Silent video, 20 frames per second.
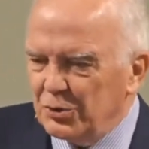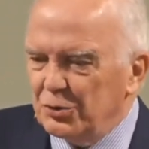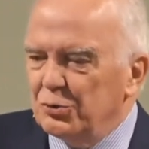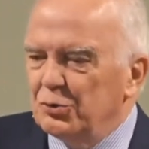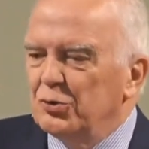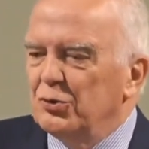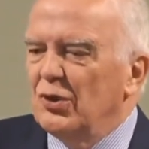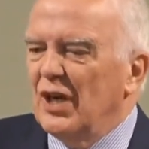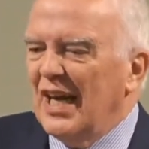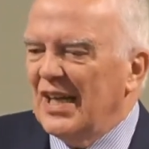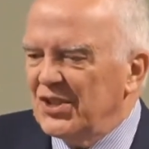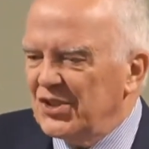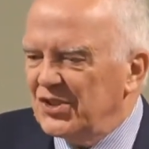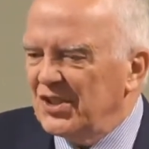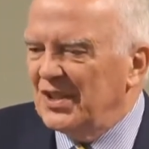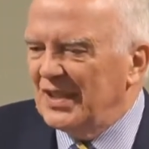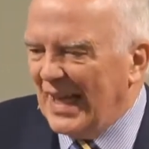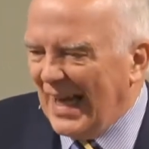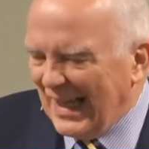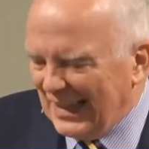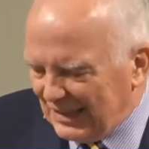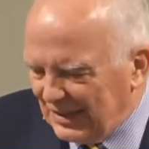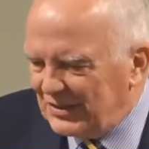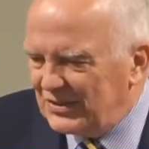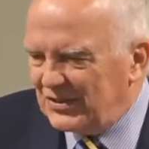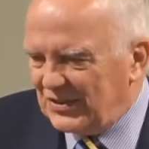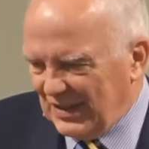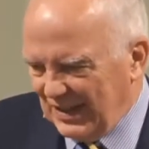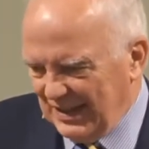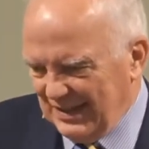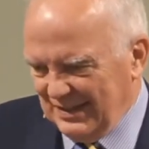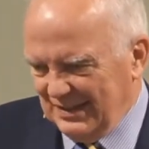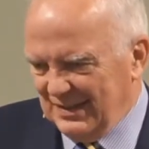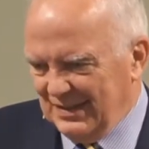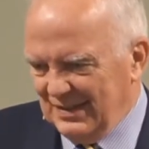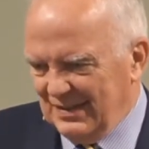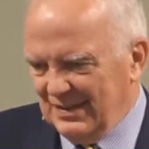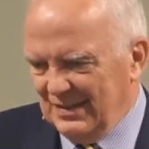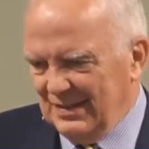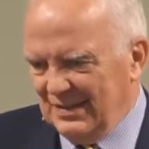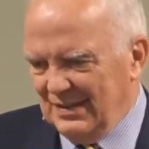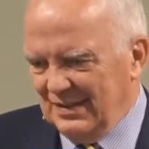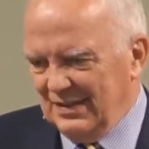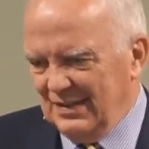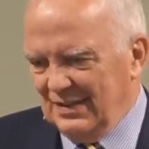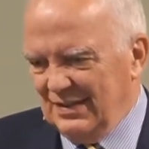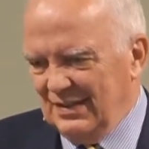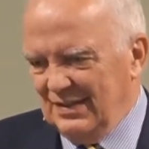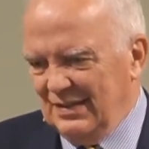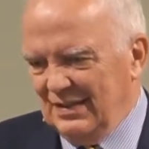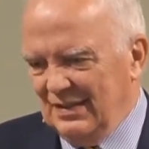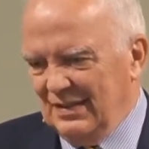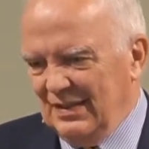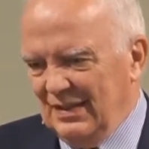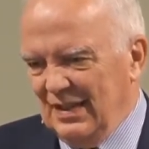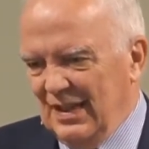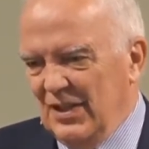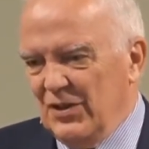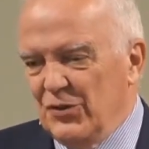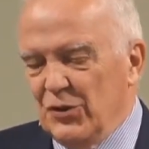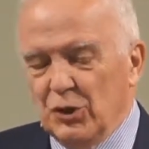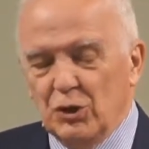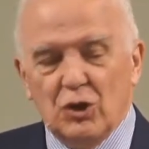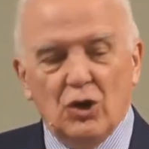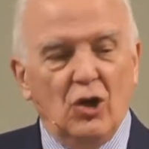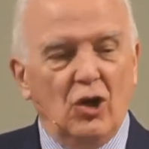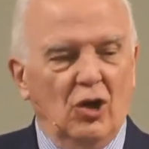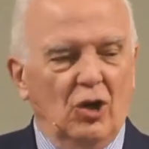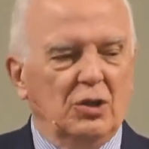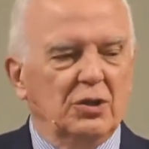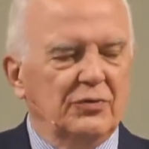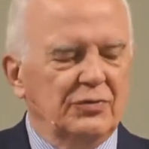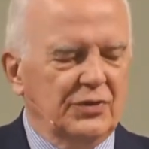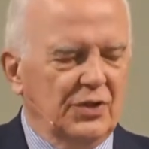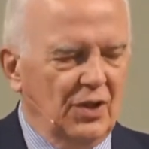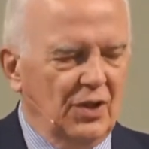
rationality in the call of